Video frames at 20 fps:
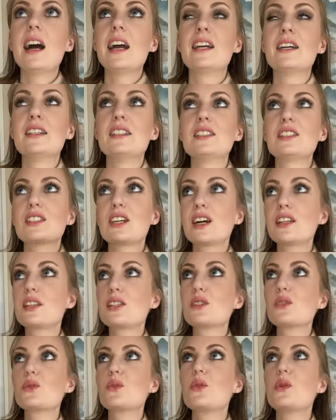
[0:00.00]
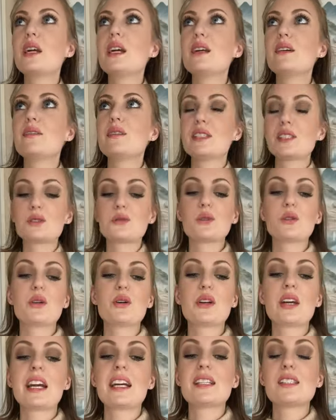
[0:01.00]
I just got this weird visual.
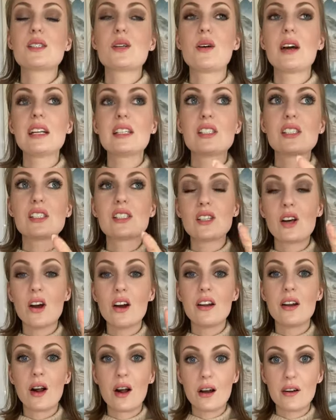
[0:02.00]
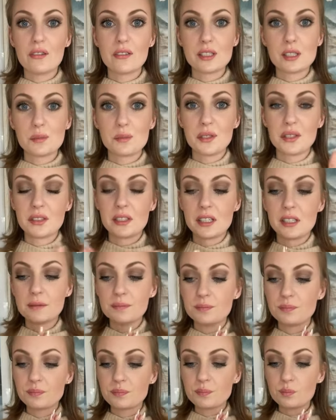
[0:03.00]
Okay, so I just saw an office
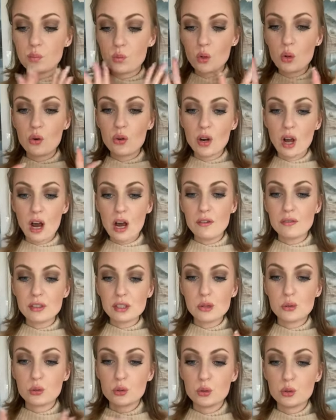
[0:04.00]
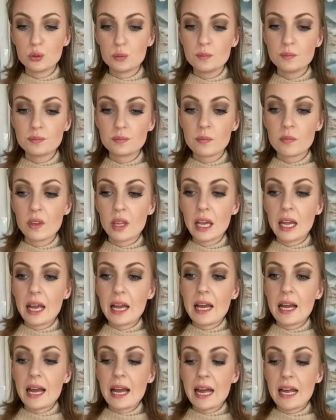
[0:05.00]
building, an office room,
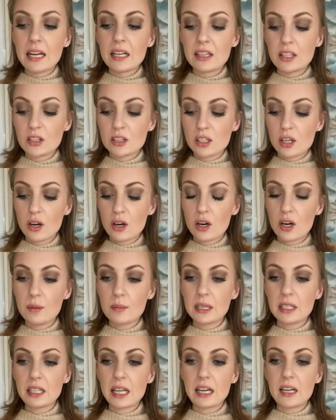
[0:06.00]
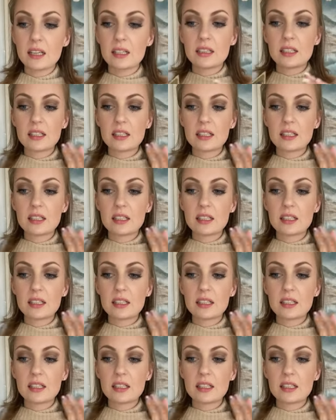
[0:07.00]
and there's a hermit, like,